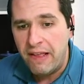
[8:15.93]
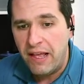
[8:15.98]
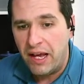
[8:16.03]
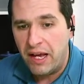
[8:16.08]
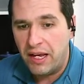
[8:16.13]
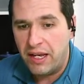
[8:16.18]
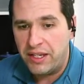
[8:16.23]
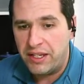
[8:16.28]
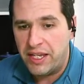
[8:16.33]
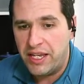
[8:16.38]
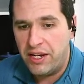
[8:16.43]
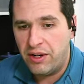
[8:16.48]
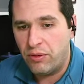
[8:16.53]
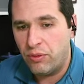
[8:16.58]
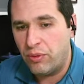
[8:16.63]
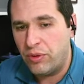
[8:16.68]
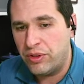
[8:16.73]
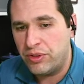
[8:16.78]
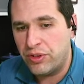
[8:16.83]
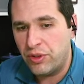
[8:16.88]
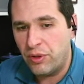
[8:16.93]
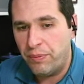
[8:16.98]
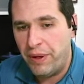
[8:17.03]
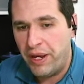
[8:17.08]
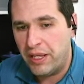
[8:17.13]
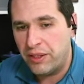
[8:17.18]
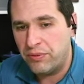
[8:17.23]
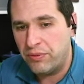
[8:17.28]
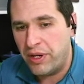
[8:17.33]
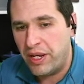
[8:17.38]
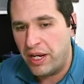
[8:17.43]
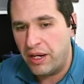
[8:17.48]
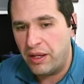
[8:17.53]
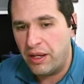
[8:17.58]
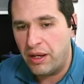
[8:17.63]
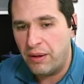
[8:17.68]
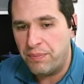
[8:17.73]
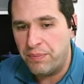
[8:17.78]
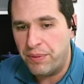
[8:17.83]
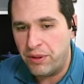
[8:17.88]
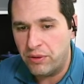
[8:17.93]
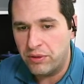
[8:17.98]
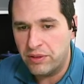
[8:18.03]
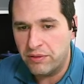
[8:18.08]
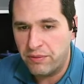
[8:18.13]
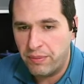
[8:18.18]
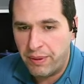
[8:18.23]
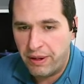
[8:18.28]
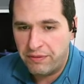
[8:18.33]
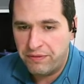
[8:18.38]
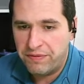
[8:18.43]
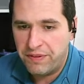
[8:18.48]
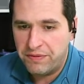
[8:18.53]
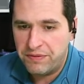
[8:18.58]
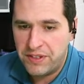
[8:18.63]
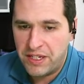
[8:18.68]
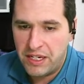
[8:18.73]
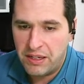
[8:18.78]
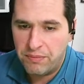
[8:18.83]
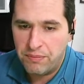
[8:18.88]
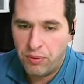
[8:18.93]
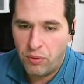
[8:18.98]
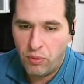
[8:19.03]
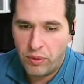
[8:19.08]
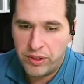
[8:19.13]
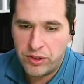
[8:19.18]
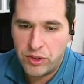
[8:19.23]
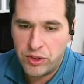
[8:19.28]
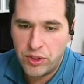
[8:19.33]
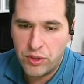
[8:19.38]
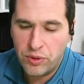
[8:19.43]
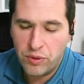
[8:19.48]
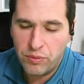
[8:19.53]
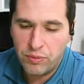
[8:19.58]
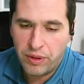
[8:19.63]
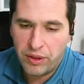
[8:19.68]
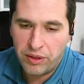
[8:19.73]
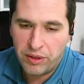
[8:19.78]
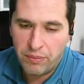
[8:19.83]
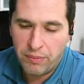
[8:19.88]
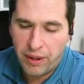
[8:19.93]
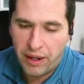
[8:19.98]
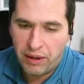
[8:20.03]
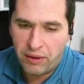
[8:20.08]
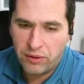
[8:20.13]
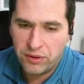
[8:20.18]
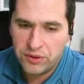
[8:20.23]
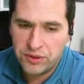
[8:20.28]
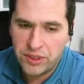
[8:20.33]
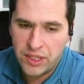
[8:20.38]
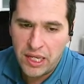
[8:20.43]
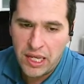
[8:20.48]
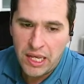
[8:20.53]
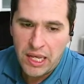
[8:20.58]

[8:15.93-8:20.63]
So pad three had a build of about 15.2 million barrels.